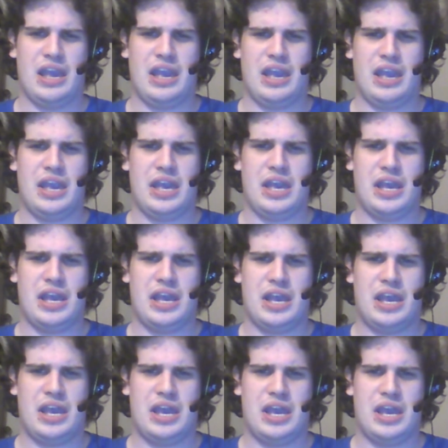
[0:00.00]

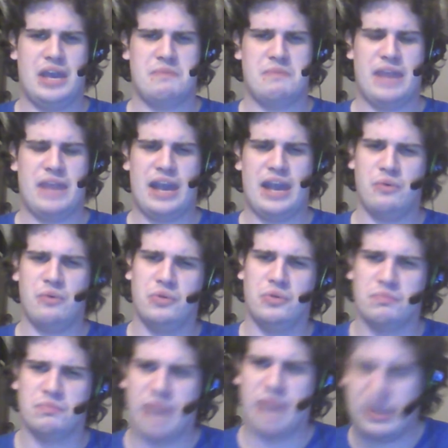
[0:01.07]
How
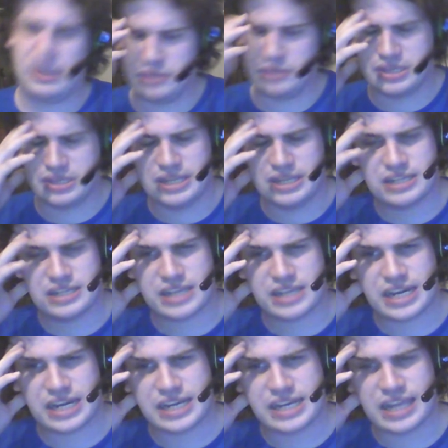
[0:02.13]
will
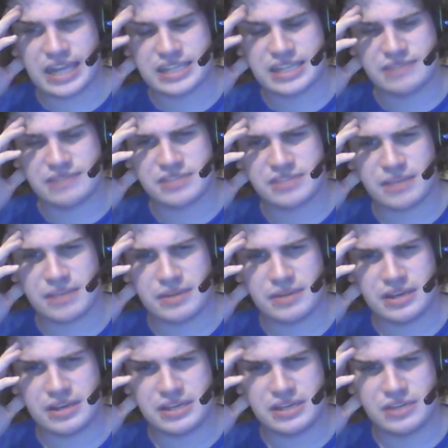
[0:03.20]
extending daylight savings time
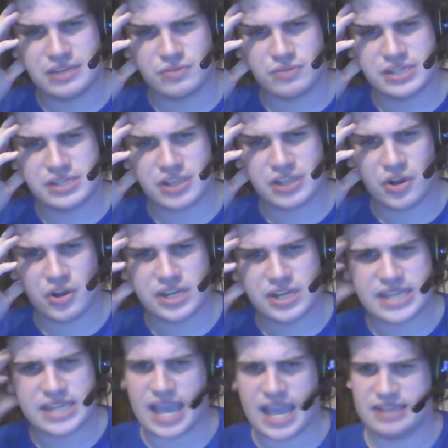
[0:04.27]
decrease heart
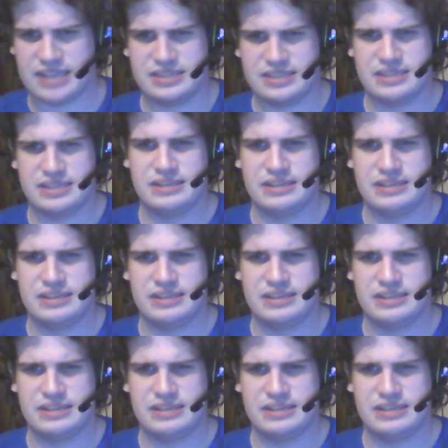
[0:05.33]
attacks?